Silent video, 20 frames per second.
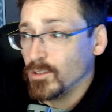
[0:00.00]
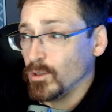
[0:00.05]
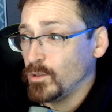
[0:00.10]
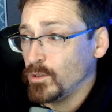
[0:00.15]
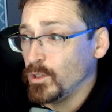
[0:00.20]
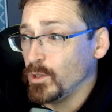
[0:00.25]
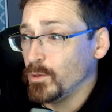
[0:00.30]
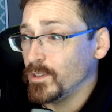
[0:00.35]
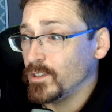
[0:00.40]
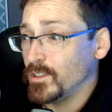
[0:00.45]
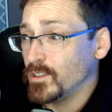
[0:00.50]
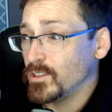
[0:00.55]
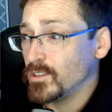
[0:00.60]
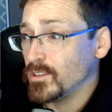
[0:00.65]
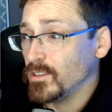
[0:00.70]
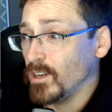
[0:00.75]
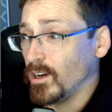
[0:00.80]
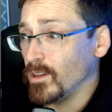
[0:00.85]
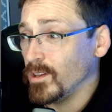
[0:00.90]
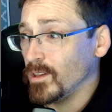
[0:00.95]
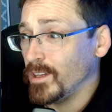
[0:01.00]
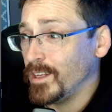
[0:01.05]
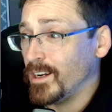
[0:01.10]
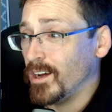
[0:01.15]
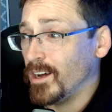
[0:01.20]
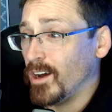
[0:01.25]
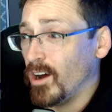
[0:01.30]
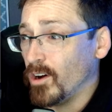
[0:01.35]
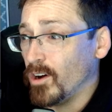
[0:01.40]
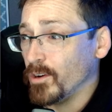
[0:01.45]
to install it,
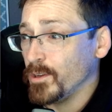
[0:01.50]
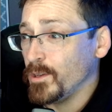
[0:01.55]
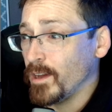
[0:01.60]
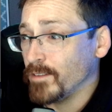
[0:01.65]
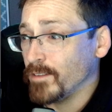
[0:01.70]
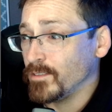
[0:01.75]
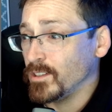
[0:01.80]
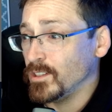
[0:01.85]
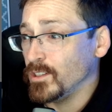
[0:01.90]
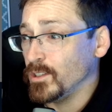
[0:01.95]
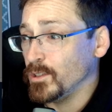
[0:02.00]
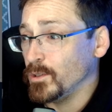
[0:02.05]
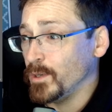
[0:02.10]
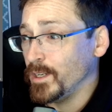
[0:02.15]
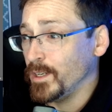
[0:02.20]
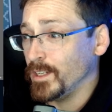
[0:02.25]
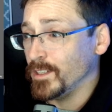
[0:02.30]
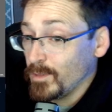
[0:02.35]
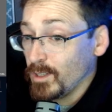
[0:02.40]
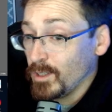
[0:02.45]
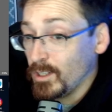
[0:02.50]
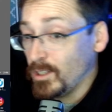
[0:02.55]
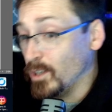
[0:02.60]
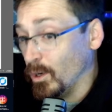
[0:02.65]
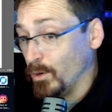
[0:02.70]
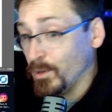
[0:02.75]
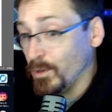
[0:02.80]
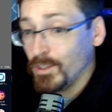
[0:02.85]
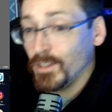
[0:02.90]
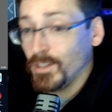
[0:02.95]
all you have to do is
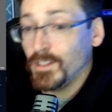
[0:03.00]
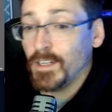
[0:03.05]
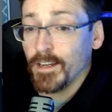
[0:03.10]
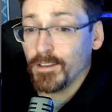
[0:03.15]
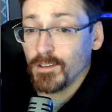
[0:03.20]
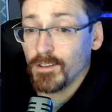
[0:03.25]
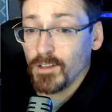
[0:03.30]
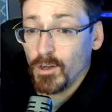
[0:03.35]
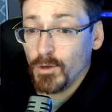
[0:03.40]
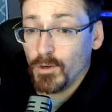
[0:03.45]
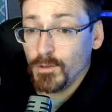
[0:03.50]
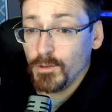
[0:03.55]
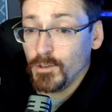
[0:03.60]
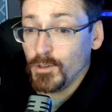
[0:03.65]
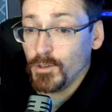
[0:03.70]
go to the download.